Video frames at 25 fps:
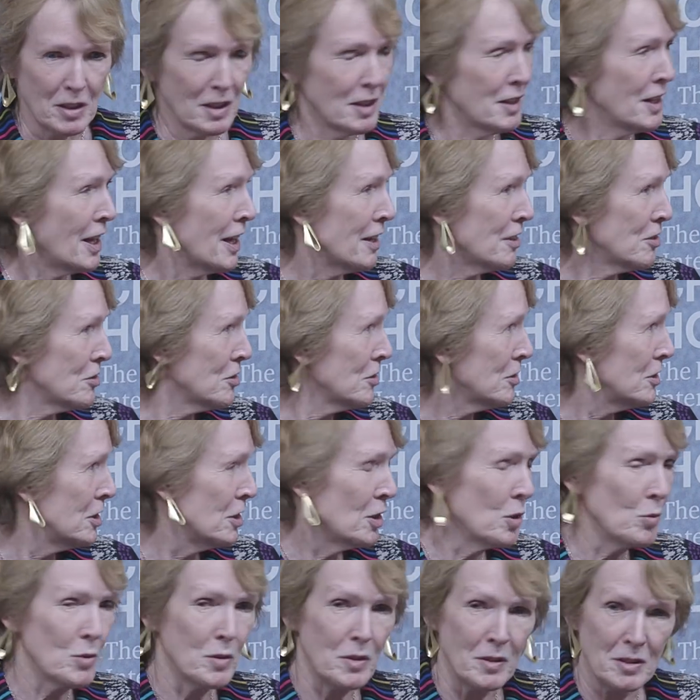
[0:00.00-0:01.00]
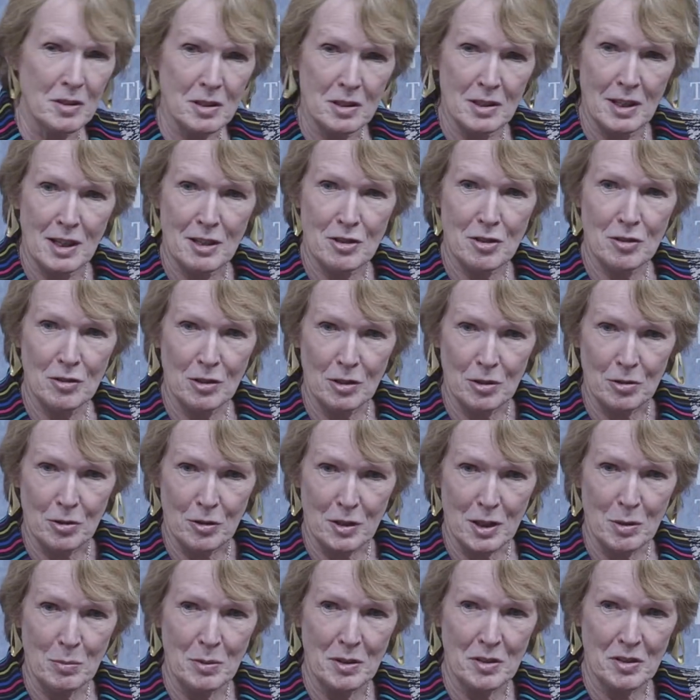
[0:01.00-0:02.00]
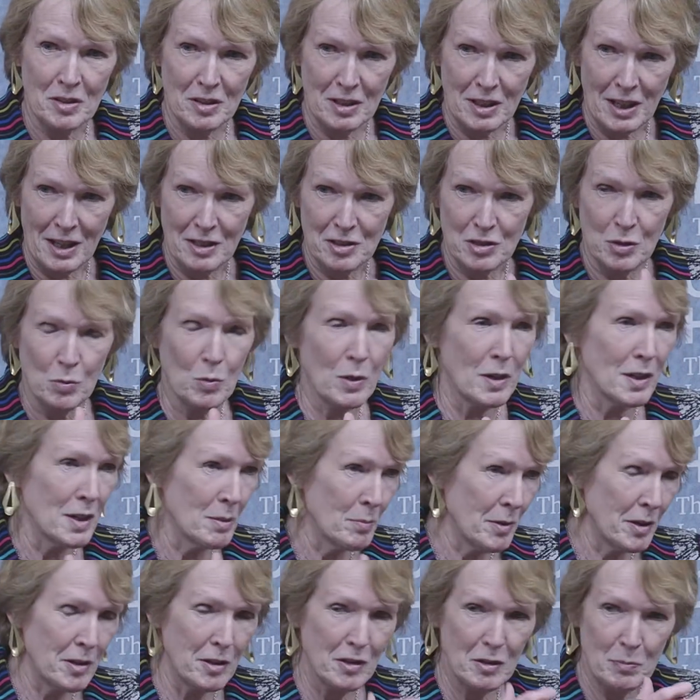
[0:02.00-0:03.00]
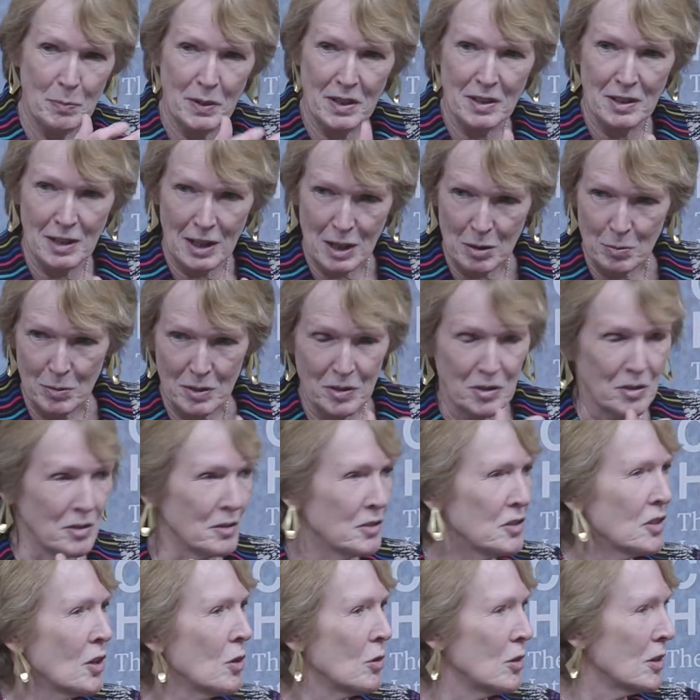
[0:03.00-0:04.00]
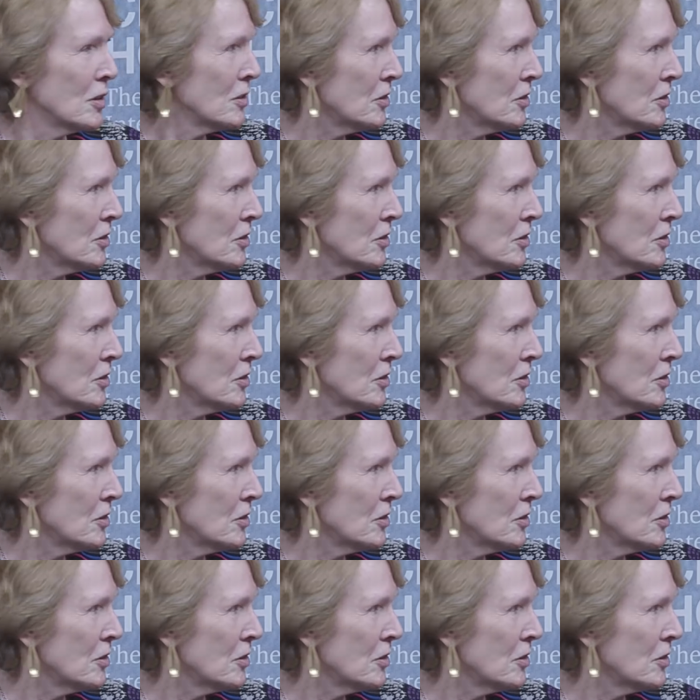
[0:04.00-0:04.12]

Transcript: It has to deal with international agreements and it has to worry about its big neighbors and so on.